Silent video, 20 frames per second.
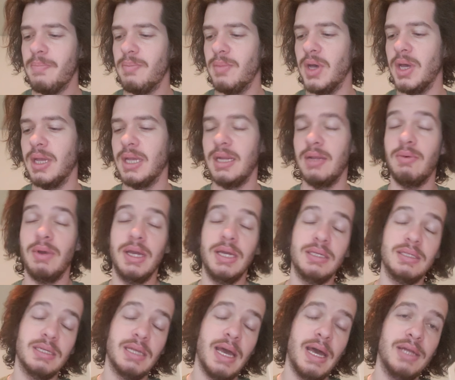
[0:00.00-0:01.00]
But anyway,
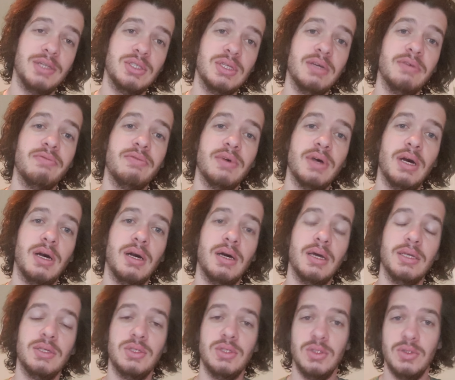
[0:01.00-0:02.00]
it's an adjective.
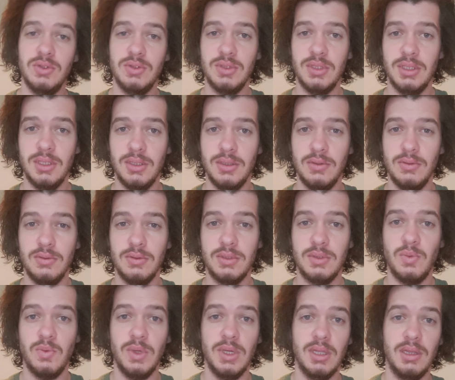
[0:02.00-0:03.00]
It's usually
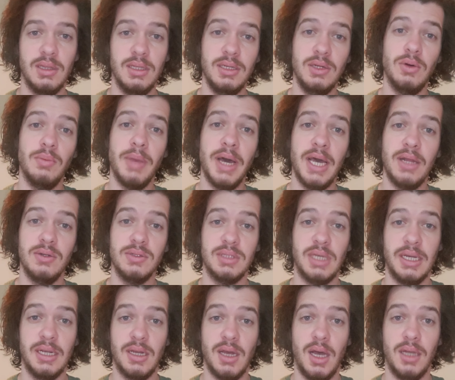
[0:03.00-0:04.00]
used with legal matters
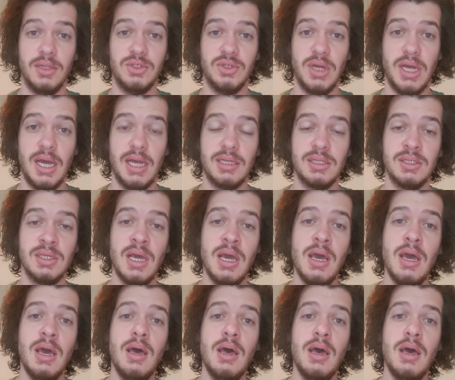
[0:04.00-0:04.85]
like contracts.